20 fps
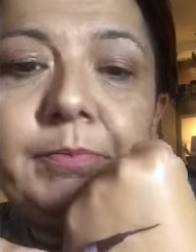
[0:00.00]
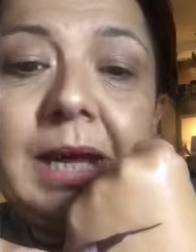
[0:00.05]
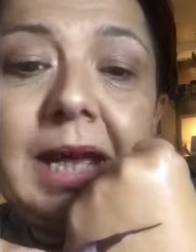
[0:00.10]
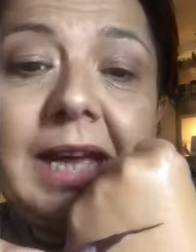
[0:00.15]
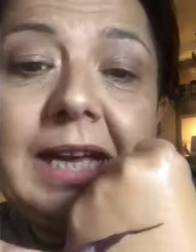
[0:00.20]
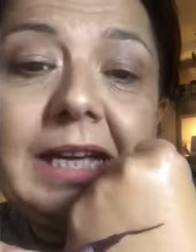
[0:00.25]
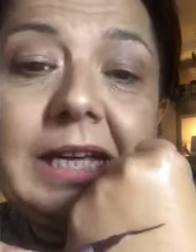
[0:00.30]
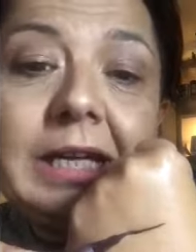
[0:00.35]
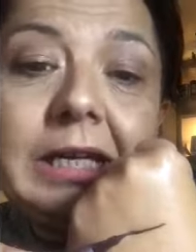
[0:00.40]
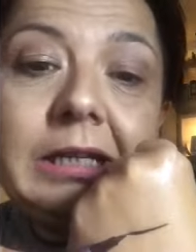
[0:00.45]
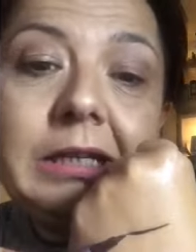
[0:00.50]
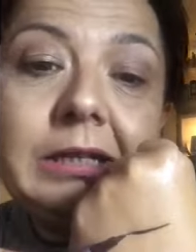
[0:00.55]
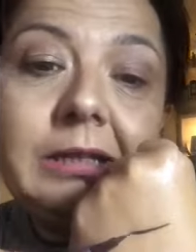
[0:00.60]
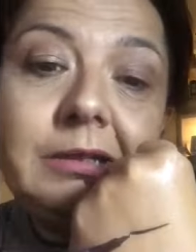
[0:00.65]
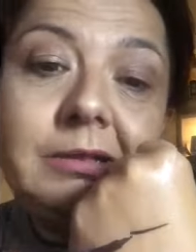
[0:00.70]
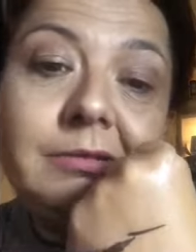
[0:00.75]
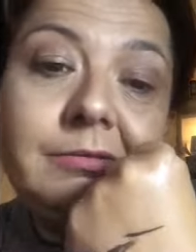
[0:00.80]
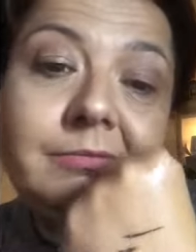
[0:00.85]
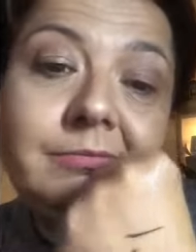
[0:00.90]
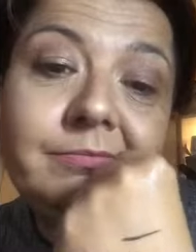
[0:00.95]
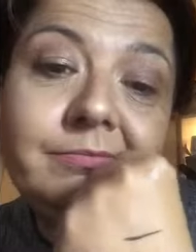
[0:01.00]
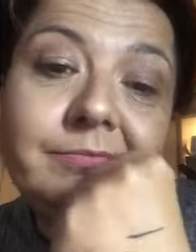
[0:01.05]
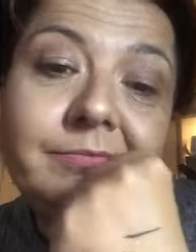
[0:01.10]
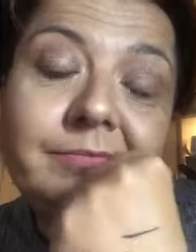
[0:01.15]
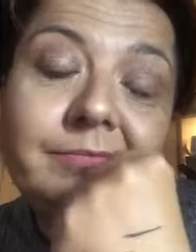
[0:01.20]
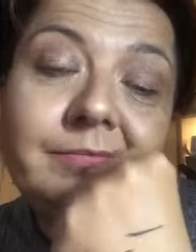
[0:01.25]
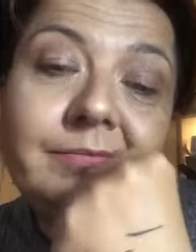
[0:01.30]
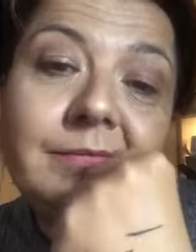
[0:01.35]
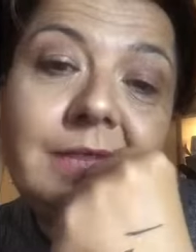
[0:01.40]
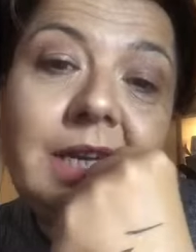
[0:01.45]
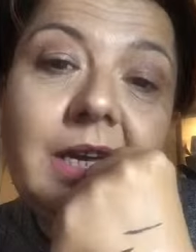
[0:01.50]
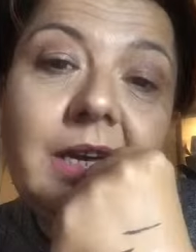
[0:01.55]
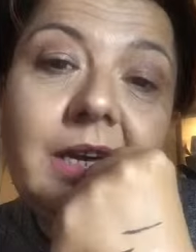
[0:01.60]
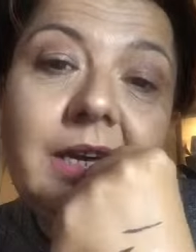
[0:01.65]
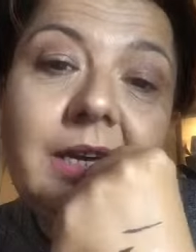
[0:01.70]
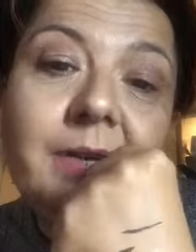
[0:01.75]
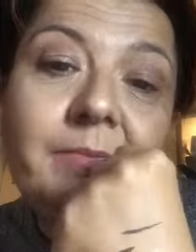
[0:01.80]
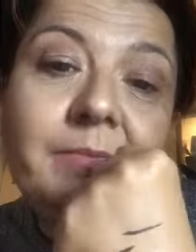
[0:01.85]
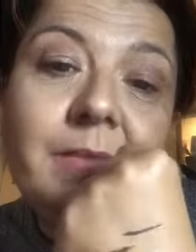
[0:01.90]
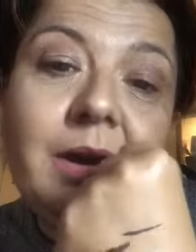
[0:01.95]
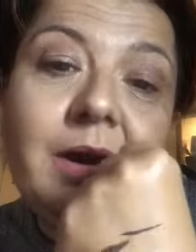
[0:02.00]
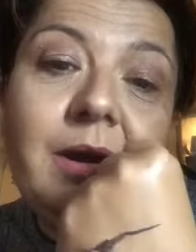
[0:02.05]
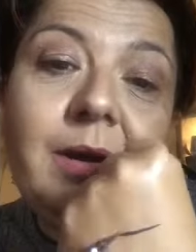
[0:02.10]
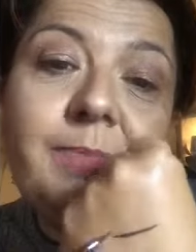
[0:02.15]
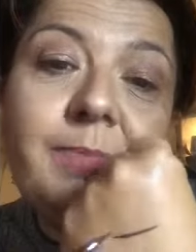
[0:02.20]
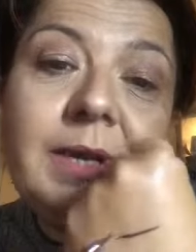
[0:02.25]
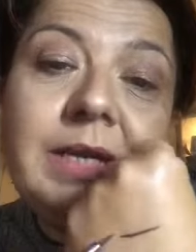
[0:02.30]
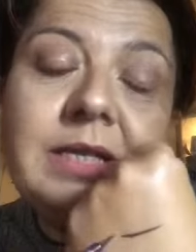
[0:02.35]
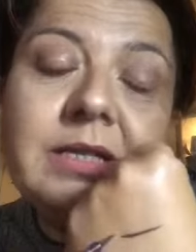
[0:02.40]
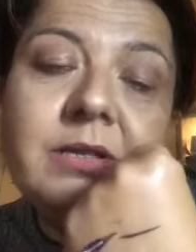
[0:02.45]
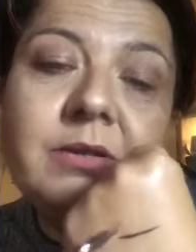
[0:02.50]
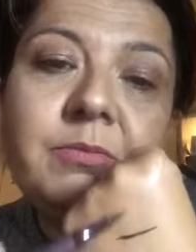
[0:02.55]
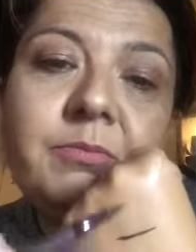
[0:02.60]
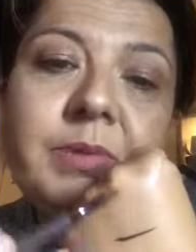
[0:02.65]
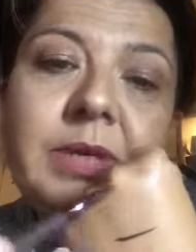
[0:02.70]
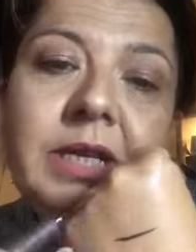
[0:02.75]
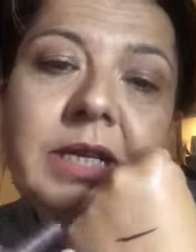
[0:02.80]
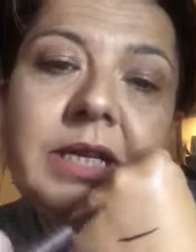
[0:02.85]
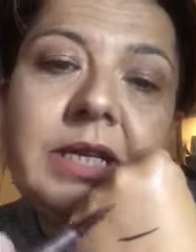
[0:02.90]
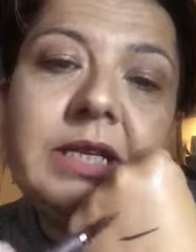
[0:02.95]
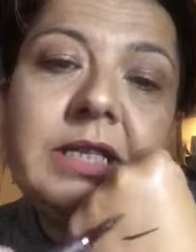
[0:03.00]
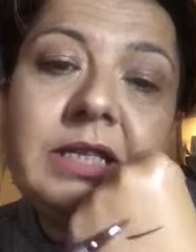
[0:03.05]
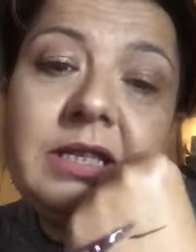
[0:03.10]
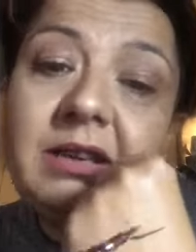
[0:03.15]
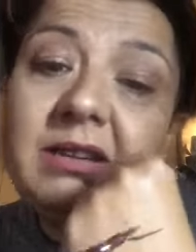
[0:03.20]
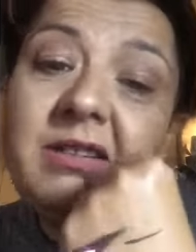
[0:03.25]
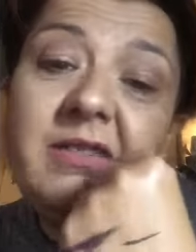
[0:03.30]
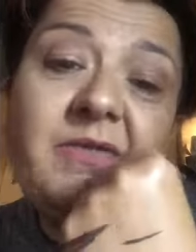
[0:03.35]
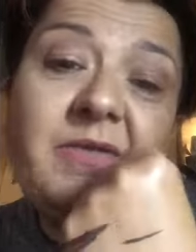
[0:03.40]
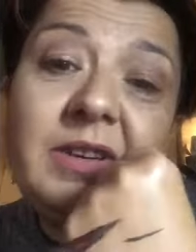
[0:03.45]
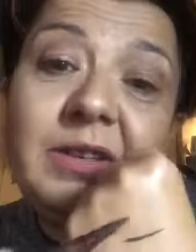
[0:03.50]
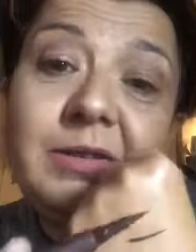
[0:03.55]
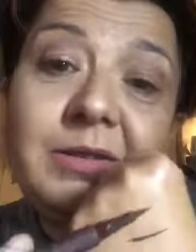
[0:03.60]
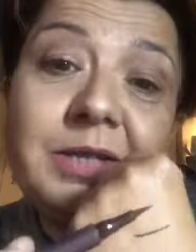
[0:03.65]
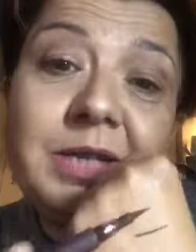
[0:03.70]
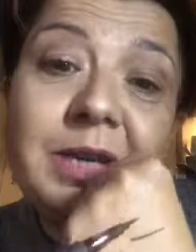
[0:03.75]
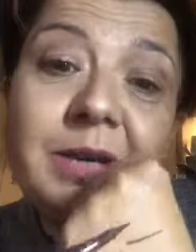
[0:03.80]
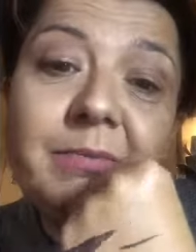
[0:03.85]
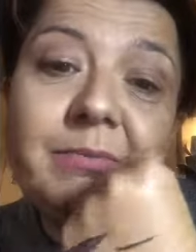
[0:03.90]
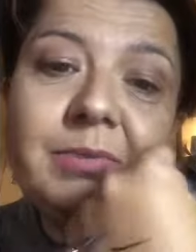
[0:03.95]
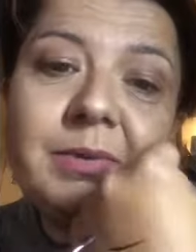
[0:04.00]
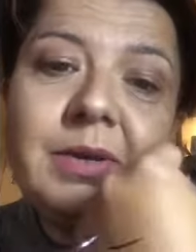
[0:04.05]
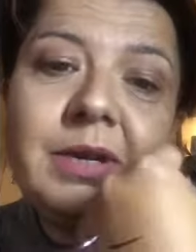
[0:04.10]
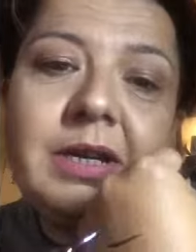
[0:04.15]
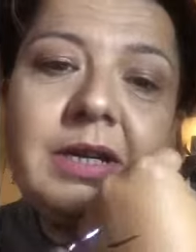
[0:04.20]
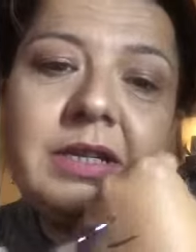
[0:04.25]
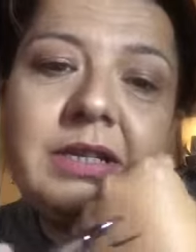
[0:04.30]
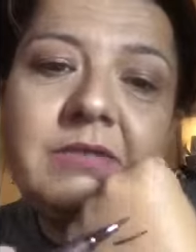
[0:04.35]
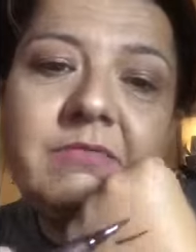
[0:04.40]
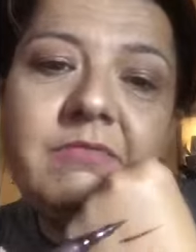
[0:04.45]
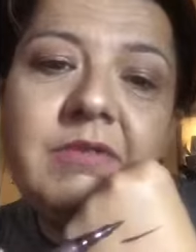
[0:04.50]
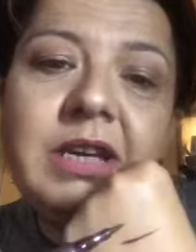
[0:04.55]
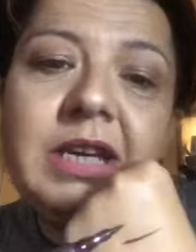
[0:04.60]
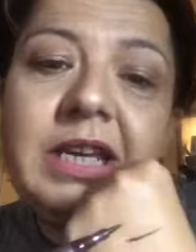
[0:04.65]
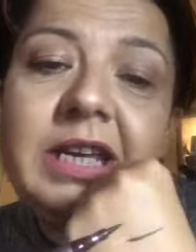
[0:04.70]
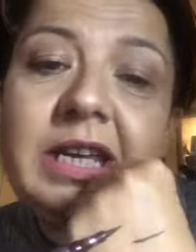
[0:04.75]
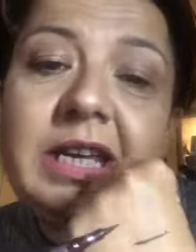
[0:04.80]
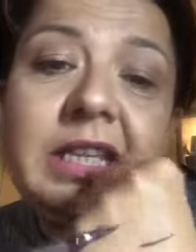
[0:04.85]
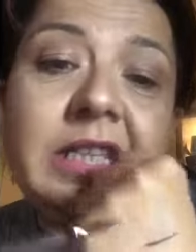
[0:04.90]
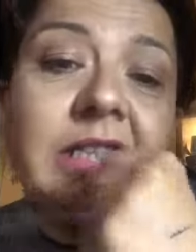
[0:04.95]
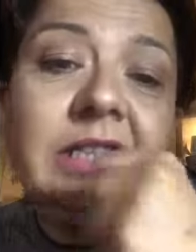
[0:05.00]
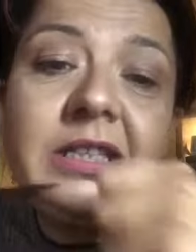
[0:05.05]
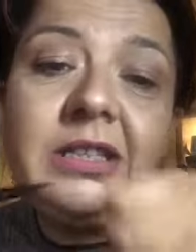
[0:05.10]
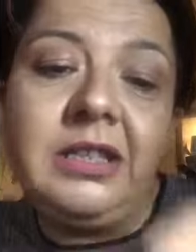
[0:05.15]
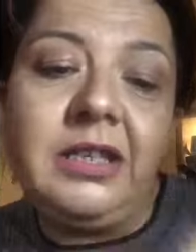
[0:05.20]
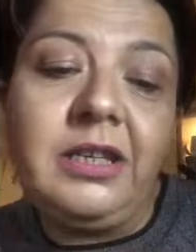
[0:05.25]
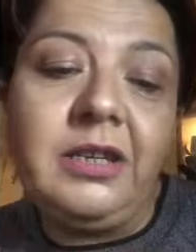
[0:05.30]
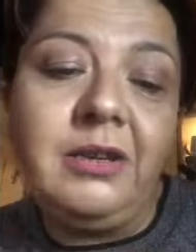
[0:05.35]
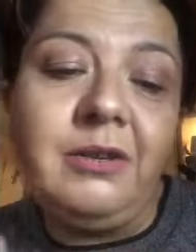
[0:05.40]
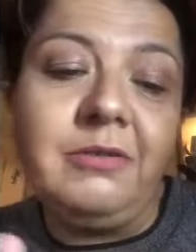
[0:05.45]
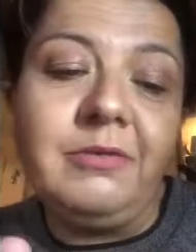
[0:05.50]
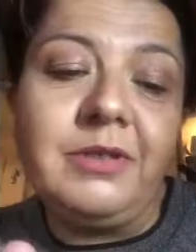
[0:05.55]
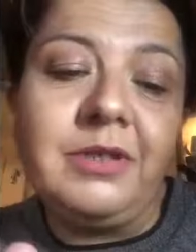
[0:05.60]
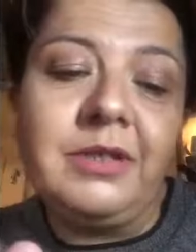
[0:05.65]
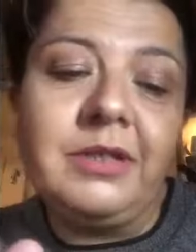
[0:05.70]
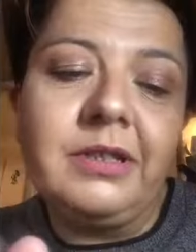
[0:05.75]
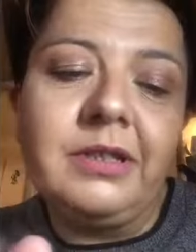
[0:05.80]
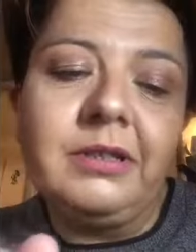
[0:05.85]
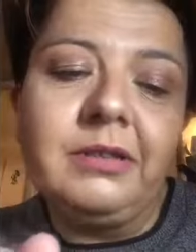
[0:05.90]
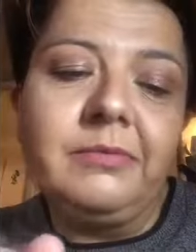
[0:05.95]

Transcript: black um, eye pencil, but it, it's like a felt tip and it's really easy to use.